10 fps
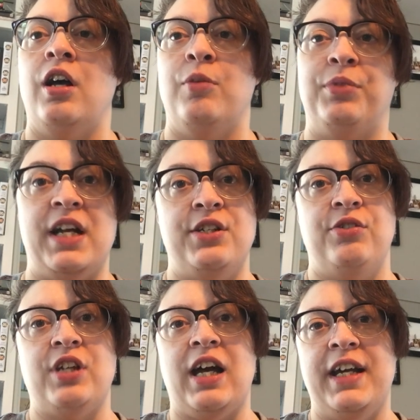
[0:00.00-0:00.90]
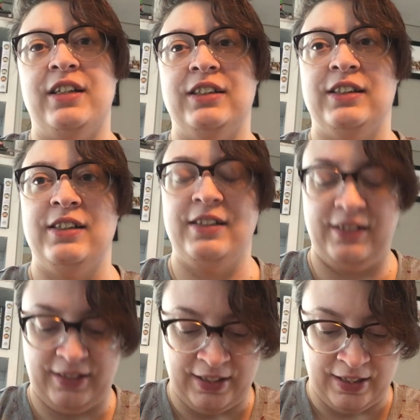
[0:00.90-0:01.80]
uh, brand new
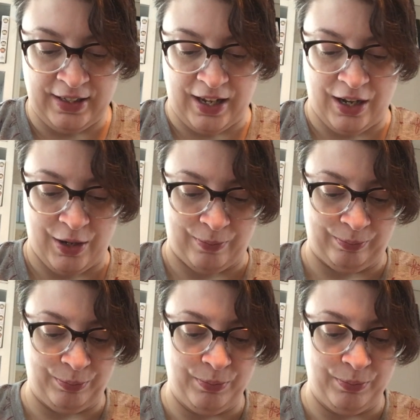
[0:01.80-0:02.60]
titles, um,